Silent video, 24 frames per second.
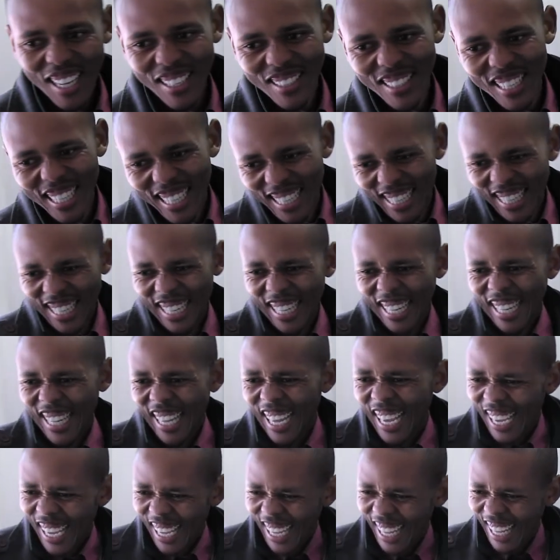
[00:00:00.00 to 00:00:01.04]
the morning, two
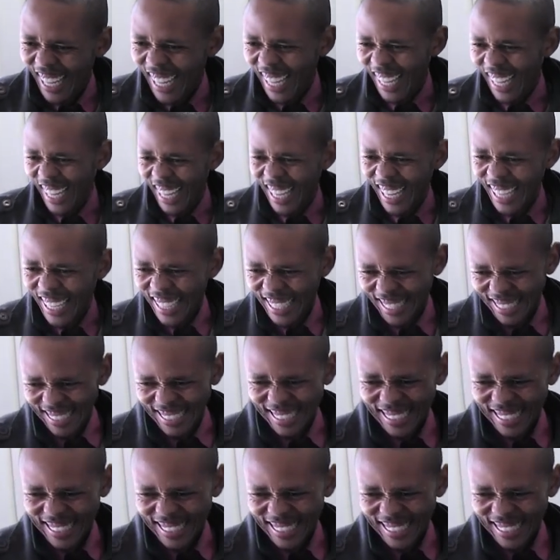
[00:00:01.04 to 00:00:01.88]
o'clock, we're up and running,